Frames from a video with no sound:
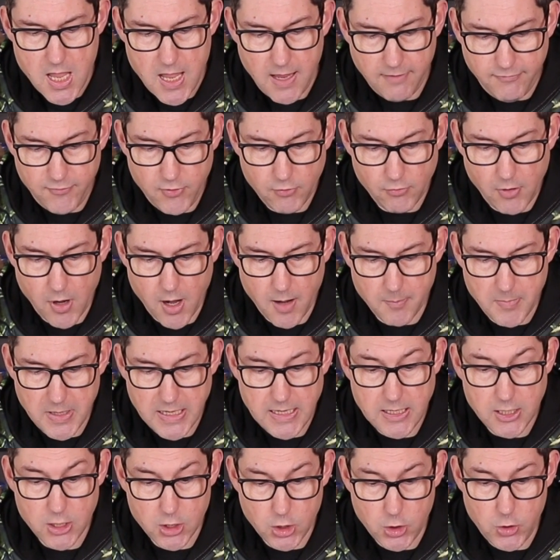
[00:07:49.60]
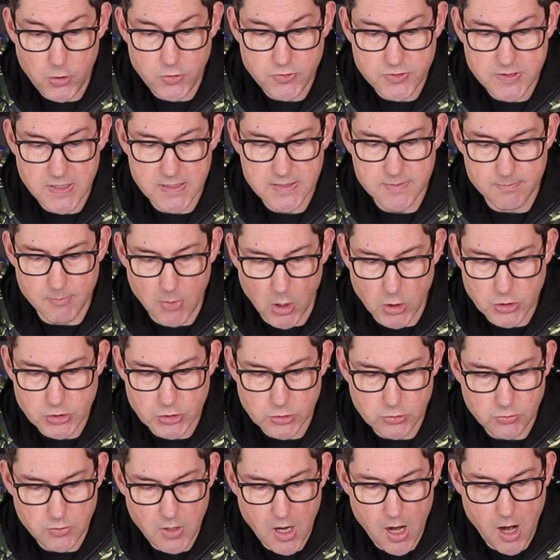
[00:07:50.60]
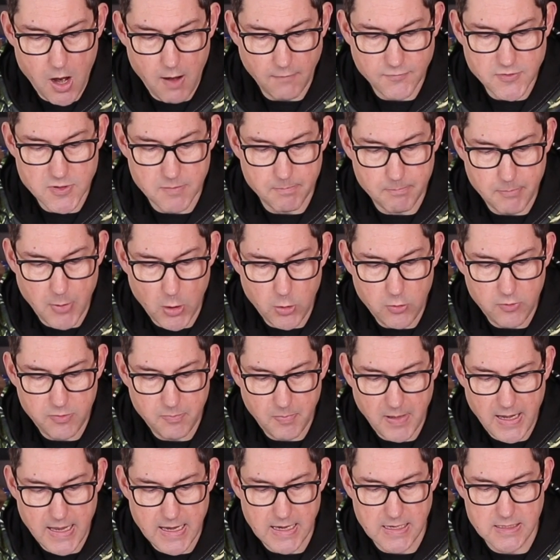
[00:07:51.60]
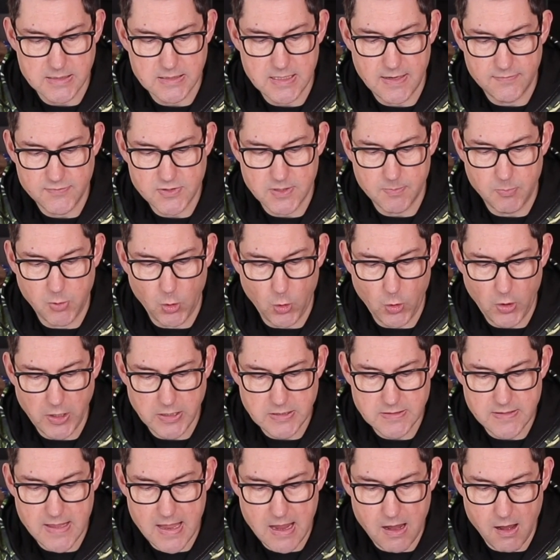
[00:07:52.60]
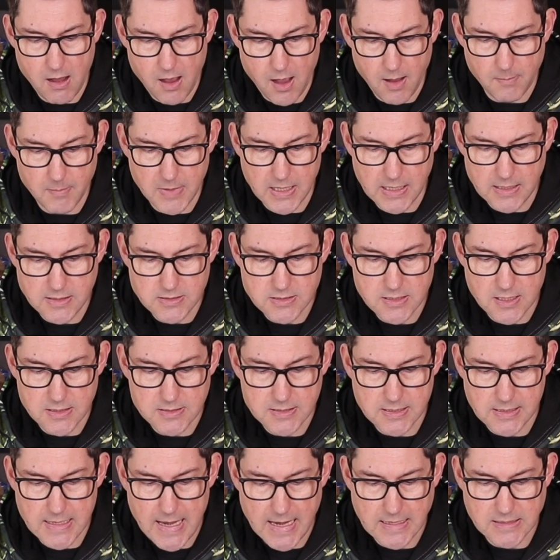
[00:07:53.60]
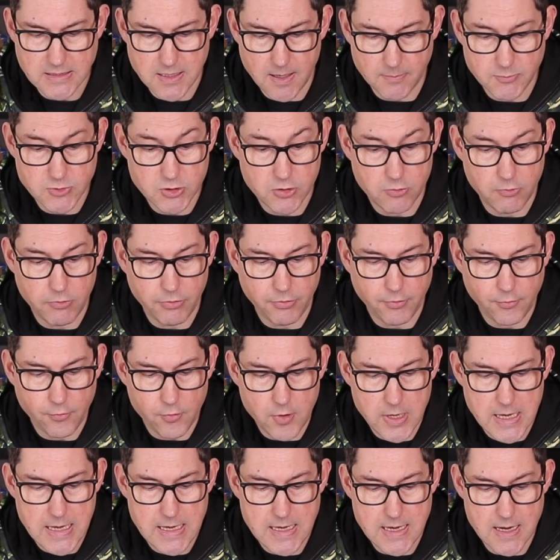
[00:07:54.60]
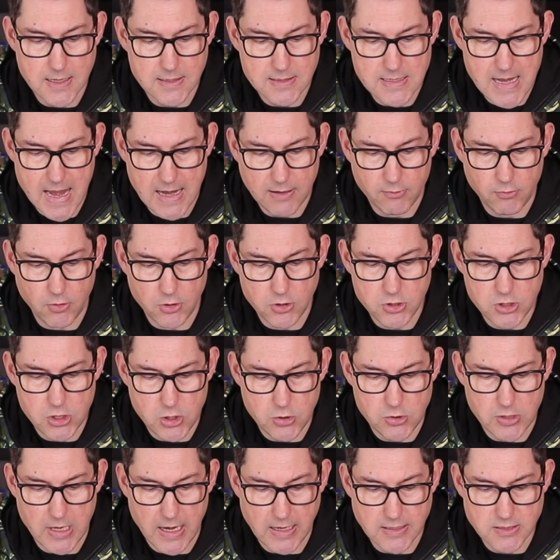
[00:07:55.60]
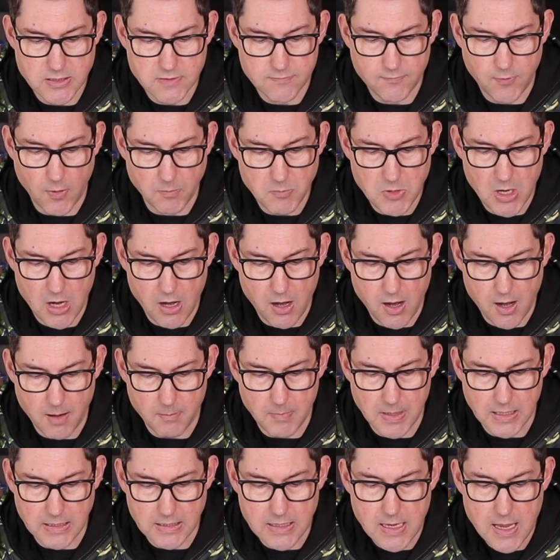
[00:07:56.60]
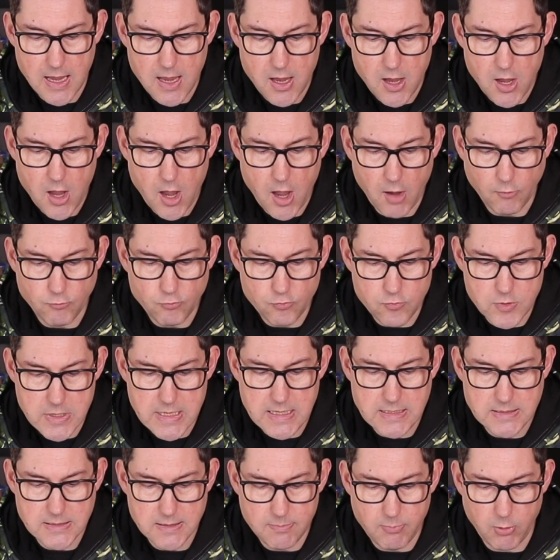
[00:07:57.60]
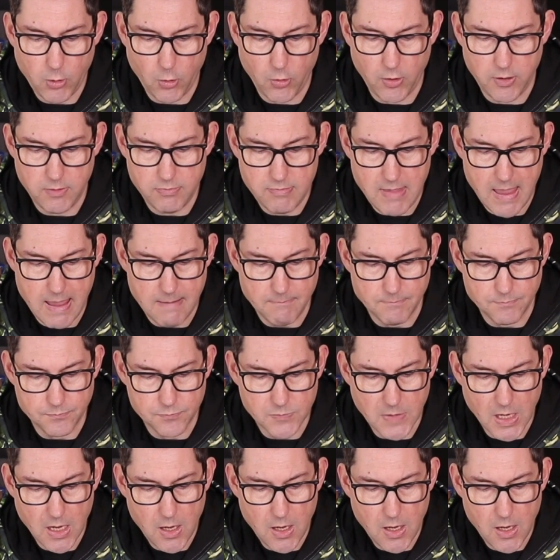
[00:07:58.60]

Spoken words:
If your army includes this model, after both players have deployed their armies, select up to 3 Necron units from your army and redeploy them.